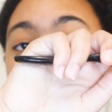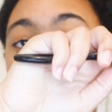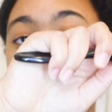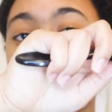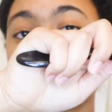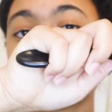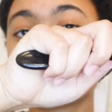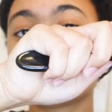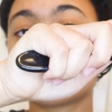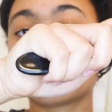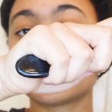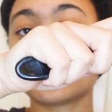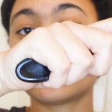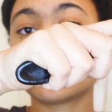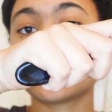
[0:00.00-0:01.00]
I
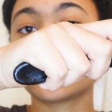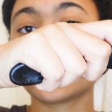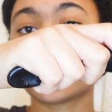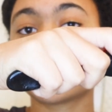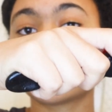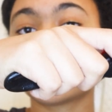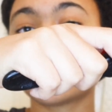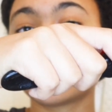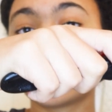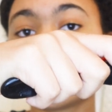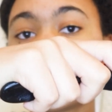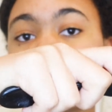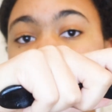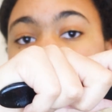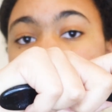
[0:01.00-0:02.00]
move it like
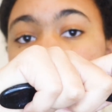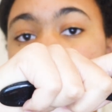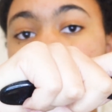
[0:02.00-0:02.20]
this.